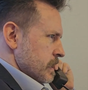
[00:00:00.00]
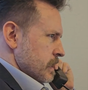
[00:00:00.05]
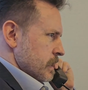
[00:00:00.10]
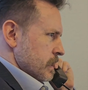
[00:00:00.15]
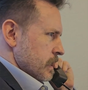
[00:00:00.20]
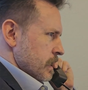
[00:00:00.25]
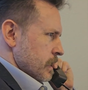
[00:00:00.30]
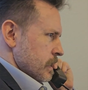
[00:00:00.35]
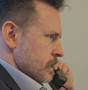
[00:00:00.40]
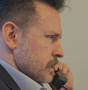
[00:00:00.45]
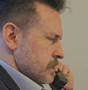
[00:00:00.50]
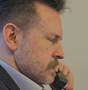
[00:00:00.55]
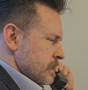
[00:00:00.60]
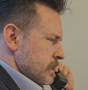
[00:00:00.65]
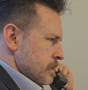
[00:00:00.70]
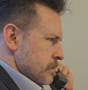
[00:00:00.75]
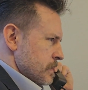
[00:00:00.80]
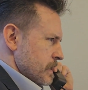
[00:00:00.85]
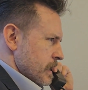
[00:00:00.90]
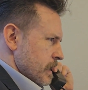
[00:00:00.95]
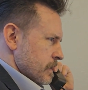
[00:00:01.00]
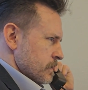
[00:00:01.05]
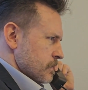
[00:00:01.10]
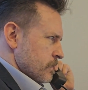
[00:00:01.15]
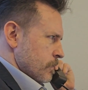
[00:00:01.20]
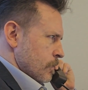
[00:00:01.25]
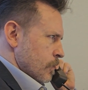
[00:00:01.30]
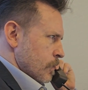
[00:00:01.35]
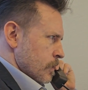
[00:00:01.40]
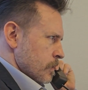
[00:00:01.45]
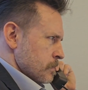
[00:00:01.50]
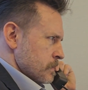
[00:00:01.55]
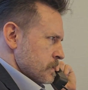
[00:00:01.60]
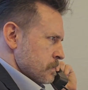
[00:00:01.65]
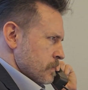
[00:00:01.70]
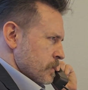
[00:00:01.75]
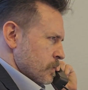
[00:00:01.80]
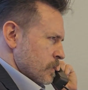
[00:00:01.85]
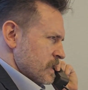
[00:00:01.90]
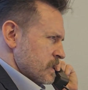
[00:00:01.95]
going to be an option.
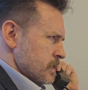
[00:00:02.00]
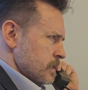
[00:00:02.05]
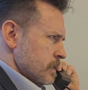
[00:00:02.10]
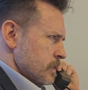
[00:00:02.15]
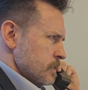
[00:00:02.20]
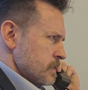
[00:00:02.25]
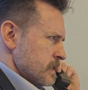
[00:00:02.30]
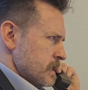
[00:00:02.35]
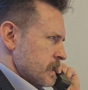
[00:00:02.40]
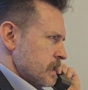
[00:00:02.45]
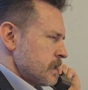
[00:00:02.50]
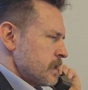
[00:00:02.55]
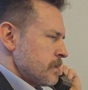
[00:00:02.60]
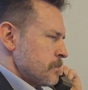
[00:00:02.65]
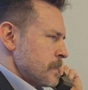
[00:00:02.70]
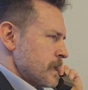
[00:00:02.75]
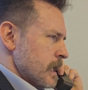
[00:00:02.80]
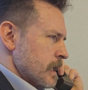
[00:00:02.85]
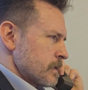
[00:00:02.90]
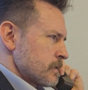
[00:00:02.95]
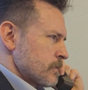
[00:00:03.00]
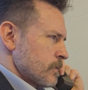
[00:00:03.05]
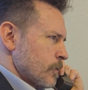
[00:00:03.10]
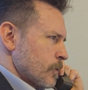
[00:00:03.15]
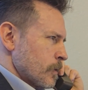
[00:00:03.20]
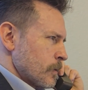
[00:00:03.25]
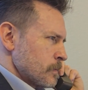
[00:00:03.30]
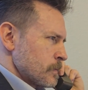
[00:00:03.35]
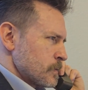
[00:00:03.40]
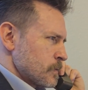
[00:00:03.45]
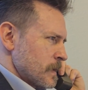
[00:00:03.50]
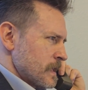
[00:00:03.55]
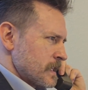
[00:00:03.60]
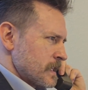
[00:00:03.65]
But uh, the closest thing we could